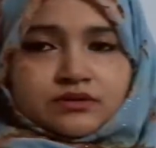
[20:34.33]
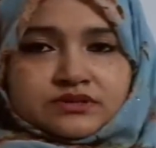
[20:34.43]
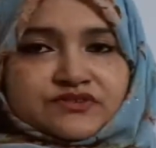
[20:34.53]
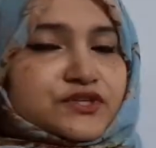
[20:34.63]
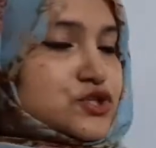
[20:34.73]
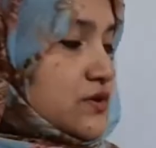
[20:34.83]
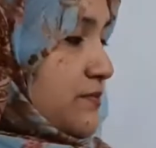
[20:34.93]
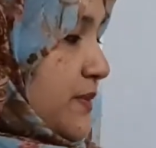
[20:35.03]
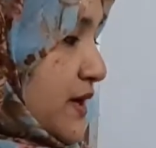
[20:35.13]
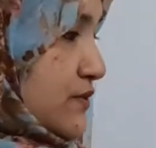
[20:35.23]
definition of
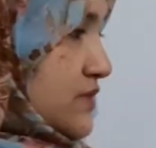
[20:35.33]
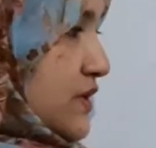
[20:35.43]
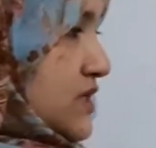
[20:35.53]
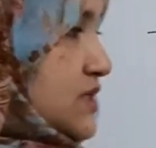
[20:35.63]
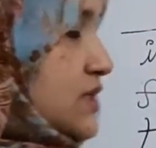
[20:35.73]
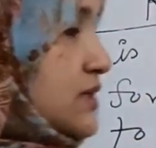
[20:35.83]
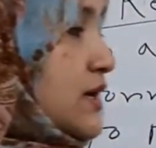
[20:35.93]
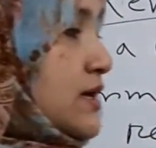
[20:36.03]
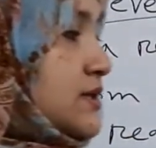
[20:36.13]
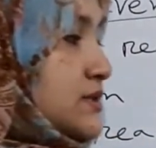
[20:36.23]
backward reaction?
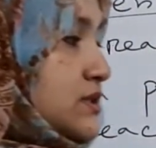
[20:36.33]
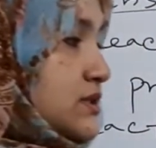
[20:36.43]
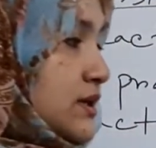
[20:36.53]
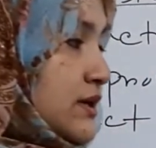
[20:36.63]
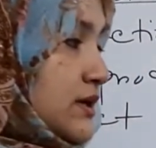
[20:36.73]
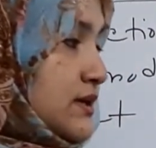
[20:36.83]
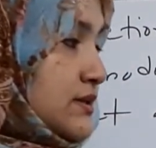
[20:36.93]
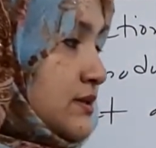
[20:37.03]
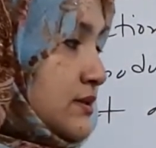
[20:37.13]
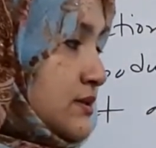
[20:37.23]

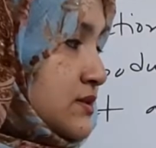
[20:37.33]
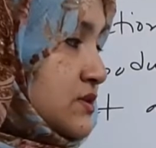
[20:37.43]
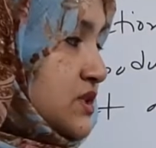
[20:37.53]
In